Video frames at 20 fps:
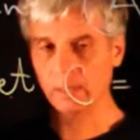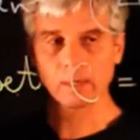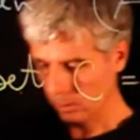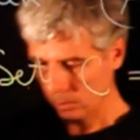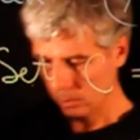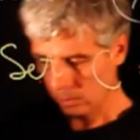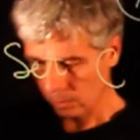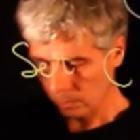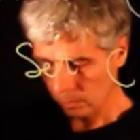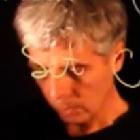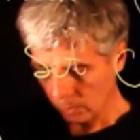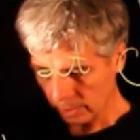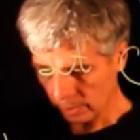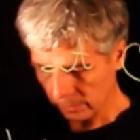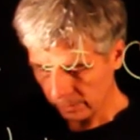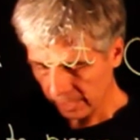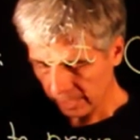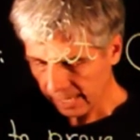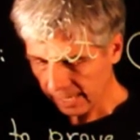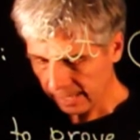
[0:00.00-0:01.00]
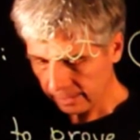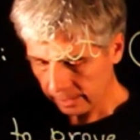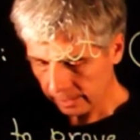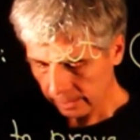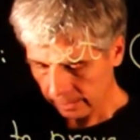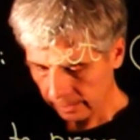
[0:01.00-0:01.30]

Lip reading: So what we get